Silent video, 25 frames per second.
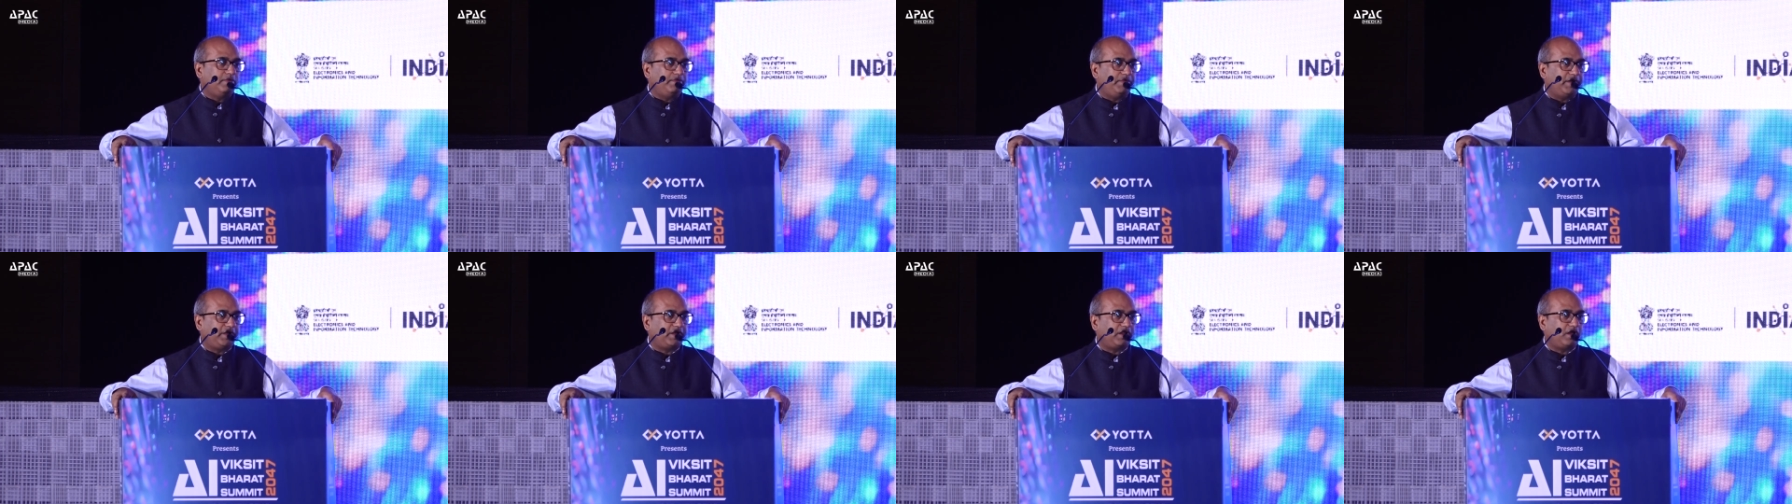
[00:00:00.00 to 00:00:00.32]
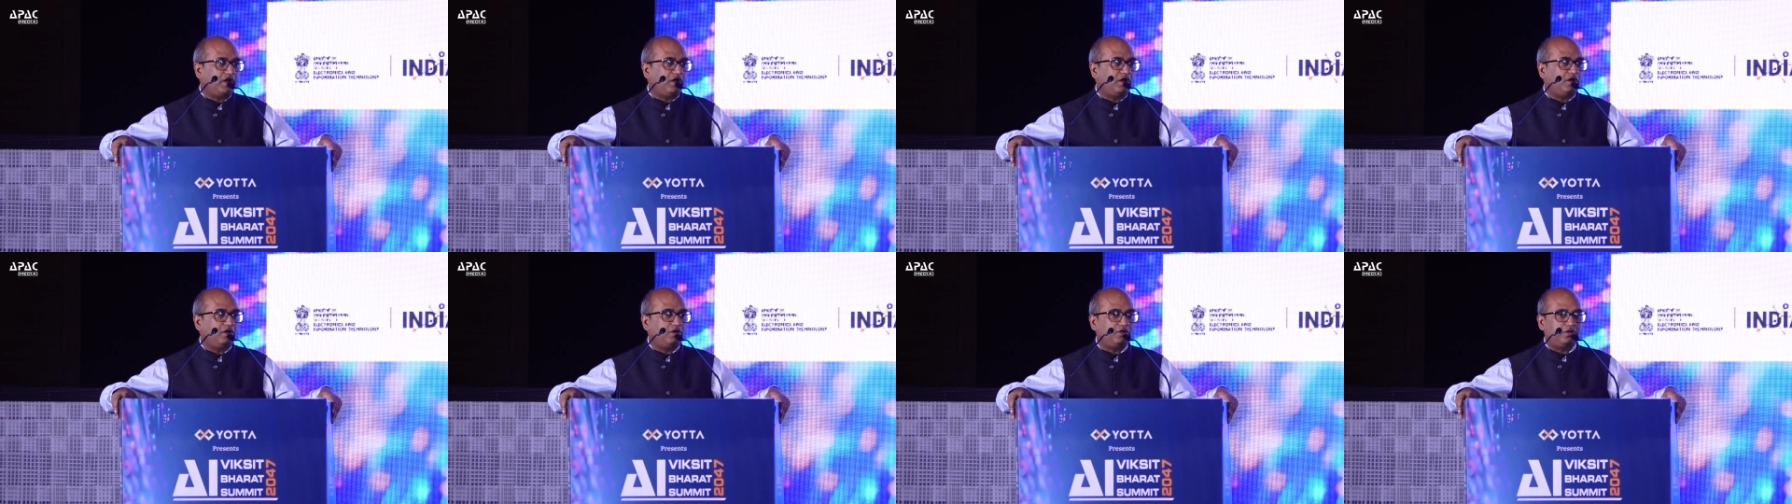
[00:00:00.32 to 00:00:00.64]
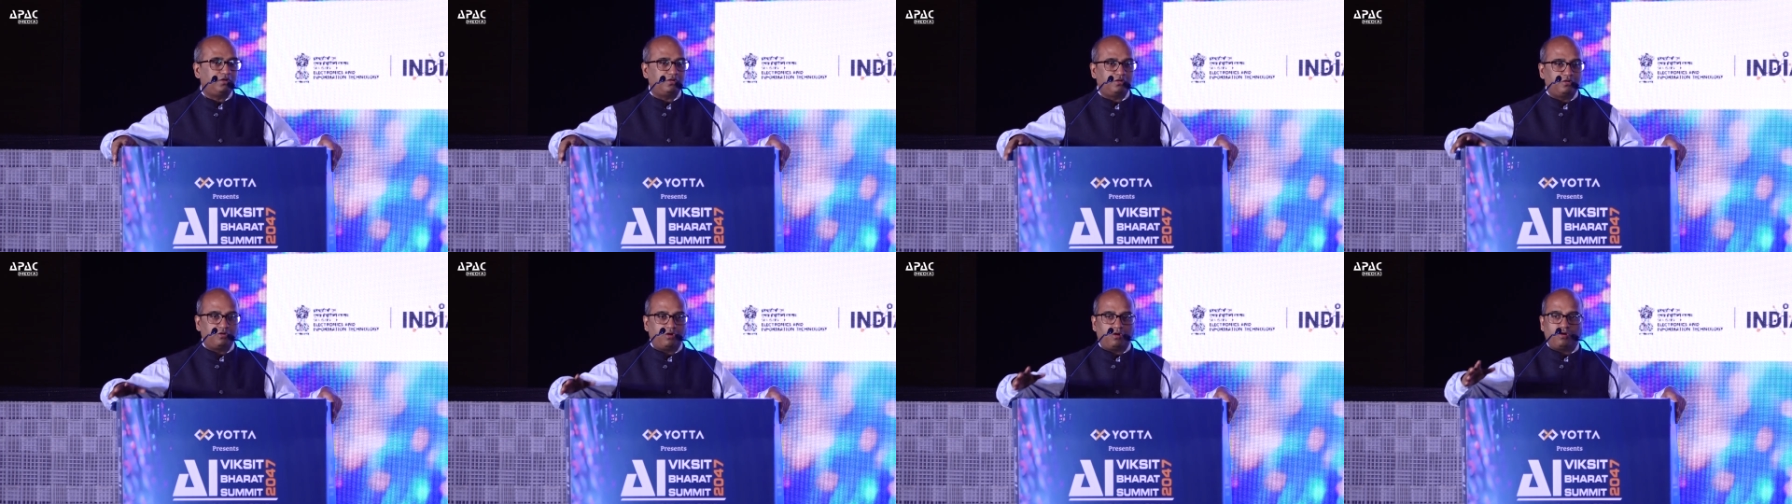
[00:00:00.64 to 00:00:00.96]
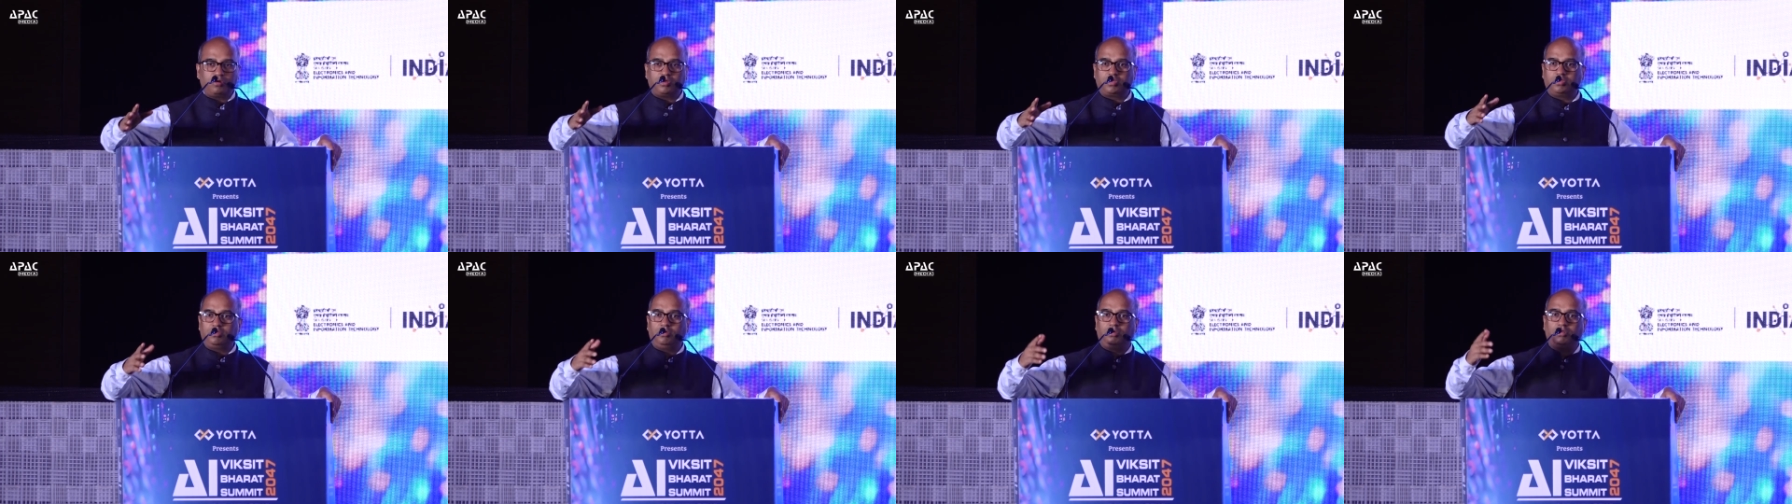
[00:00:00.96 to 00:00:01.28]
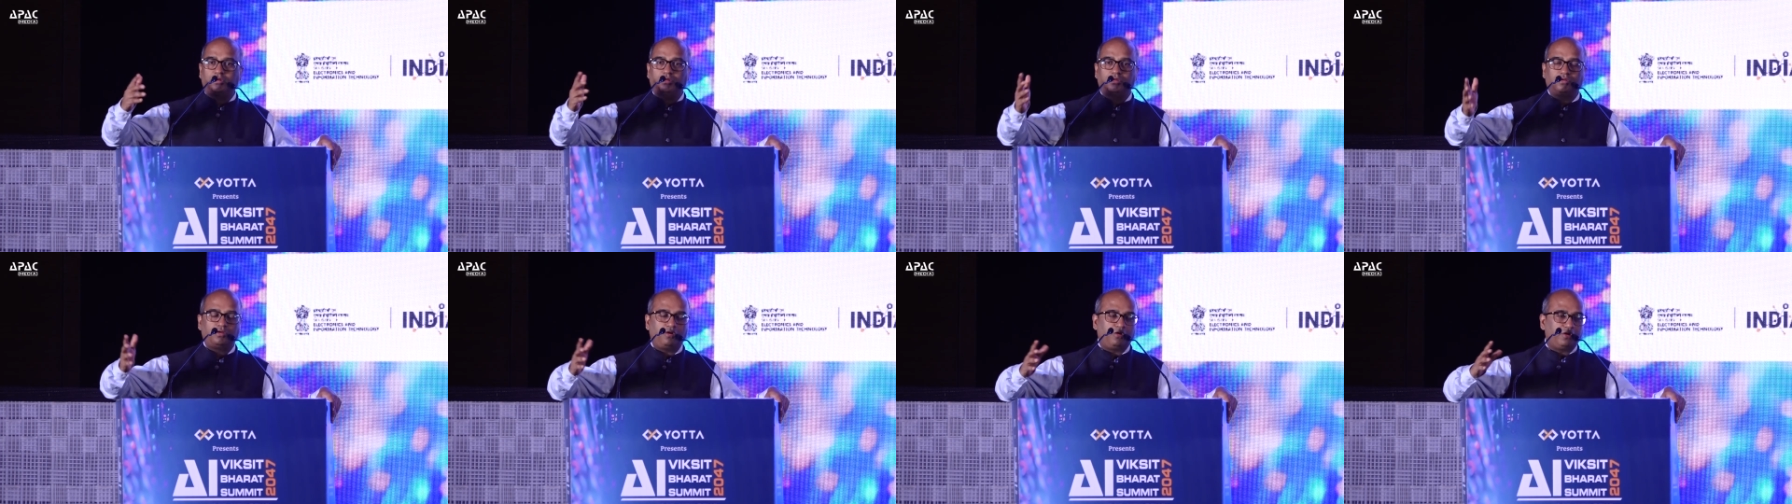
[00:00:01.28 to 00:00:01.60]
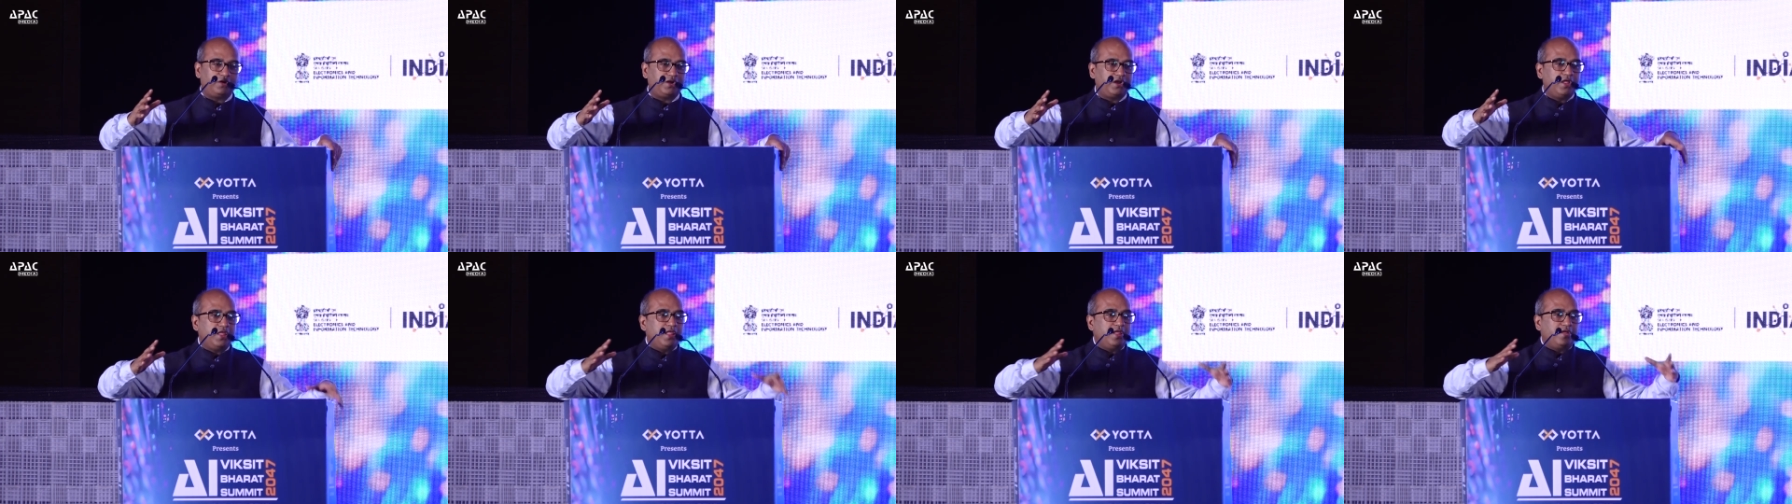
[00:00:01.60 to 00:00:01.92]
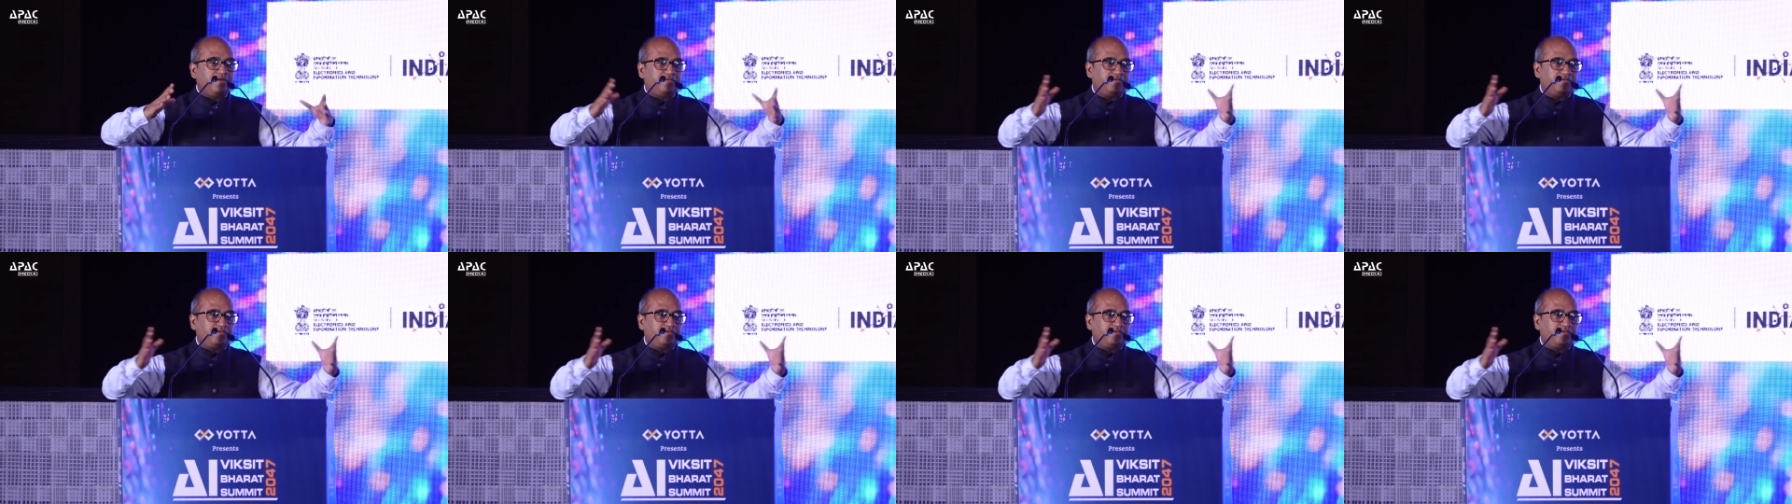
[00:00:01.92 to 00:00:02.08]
Meta or Grok or Claude